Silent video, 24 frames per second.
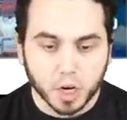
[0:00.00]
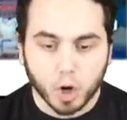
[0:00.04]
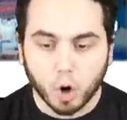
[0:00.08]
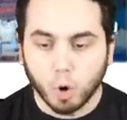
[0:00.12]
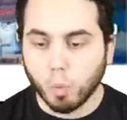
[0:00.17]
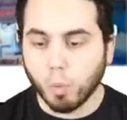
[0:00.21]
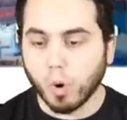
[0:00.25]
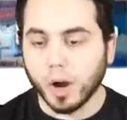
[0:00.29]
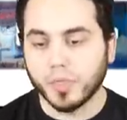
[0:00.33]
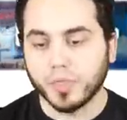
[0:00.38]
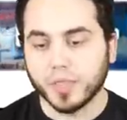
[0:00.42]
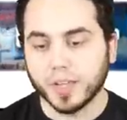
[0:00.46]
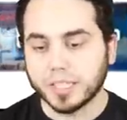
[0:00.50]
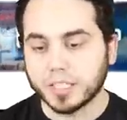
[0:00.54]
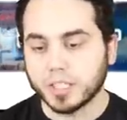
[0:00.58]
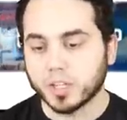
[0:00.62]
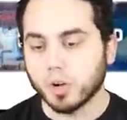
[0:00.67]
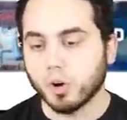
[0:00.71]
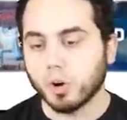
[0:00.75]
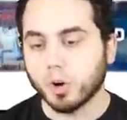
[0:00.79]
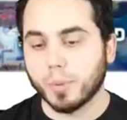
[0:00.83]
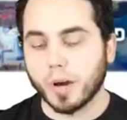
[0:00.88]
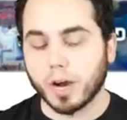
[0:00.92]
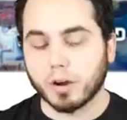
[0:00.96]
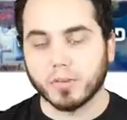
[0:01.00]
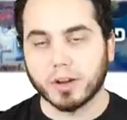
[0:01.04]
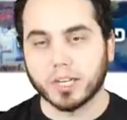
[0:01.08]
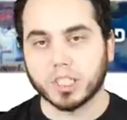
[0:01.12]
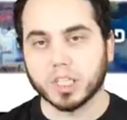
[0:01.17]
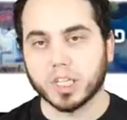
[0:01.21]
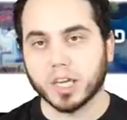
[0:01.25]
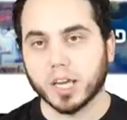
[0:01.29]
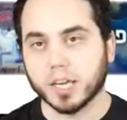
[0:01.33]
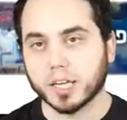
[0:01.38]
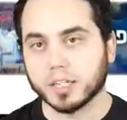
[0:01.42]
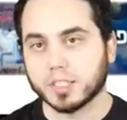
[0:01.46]
One thing to note about
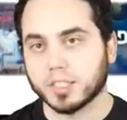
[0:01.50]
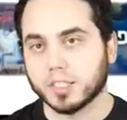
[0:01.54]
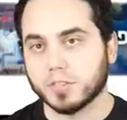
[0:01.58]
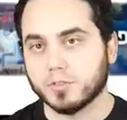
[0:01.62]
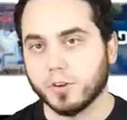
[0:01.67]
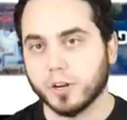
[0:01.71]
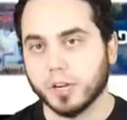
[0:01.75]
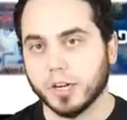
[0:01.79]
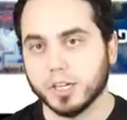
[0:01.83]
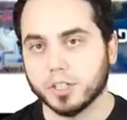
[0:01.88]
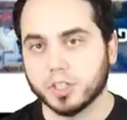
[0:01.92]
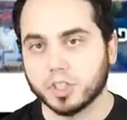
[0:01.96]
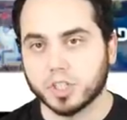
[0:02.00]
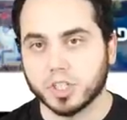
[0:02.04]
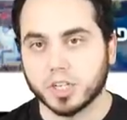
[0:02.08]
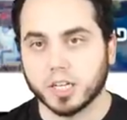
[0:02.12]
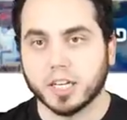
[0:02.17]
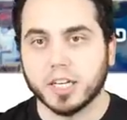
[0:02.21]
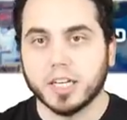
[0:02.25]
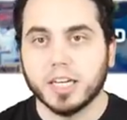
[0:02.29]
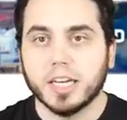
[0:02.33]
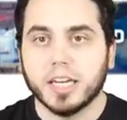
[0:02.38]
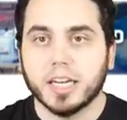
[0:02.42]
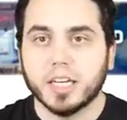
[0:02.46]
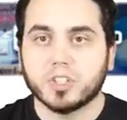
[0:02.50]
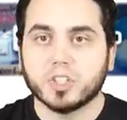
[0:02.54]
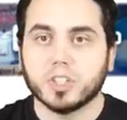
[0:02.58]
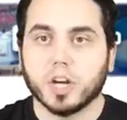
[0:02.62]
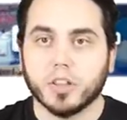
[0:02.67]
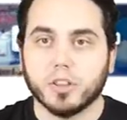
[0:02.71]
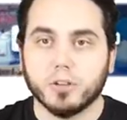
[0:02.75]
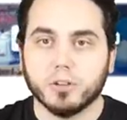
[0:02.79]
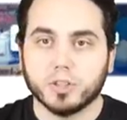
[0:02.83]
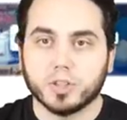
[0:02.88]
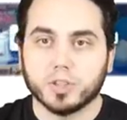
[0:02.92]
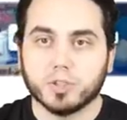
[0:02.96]
Regigigas that's very interesting, it's got
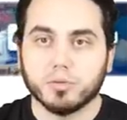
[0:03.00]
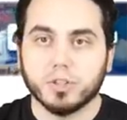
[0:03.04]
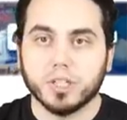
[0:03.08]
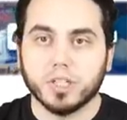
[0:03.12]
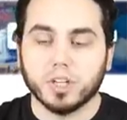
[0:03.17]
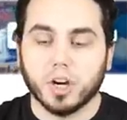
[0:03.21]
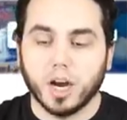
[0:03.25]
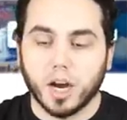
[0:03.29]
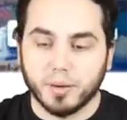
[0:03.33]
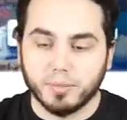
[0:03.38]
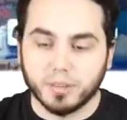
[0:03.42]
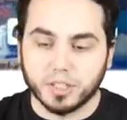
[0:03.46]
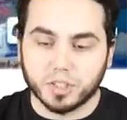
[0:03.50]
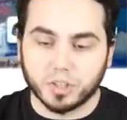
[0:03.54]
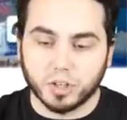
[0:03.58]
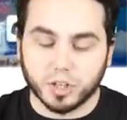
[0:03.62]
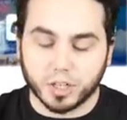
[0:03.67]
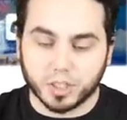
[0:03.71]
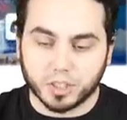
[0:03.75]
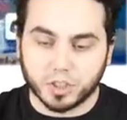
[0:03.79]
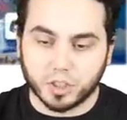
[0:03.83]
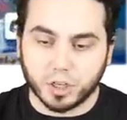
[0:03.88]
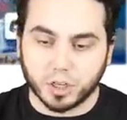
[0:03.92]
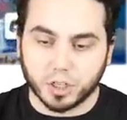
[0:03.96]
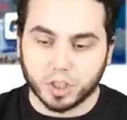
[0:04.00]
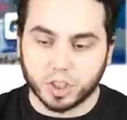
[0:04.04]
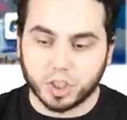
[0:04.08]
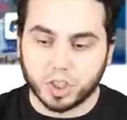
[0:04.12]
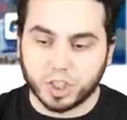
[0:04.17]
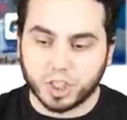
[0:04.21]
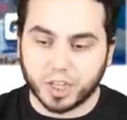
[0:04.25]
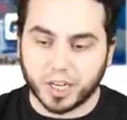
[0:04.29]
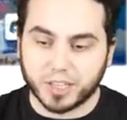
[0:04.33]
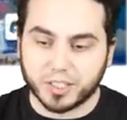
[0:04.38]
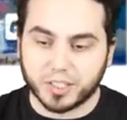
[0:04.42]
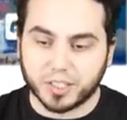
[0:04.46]
those three diamonds on its on its
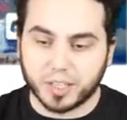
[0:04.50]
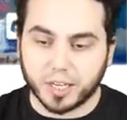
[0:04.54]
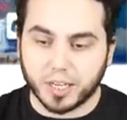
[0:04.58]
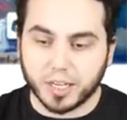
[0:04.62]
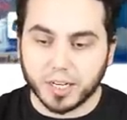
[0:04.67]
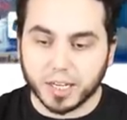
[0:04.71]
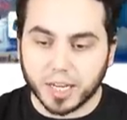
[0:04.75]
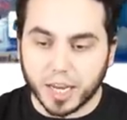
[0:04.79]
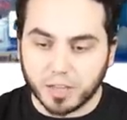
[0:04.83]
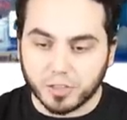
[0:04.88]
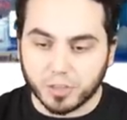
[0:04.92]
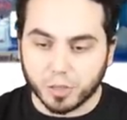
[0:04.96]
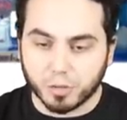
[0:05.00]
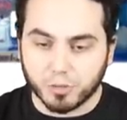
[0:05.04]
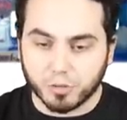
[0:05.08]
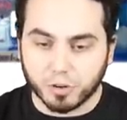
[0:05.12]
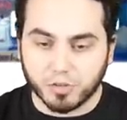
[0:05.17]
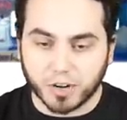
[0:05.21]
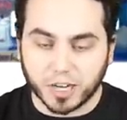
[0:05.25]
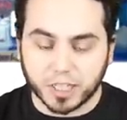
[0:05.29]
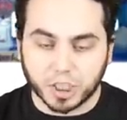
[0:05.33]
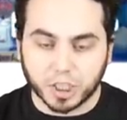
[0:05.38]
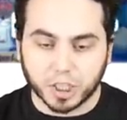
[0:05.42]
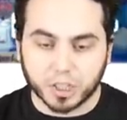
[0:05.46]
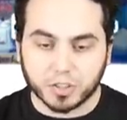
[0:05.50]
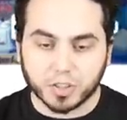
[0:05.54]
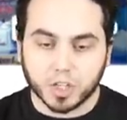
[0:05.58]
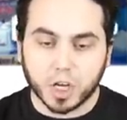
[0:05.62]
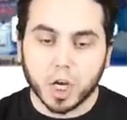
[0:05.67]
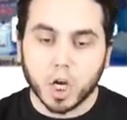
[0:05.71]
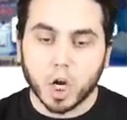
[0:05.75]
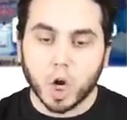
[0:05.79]
chest to indicate the three Regis.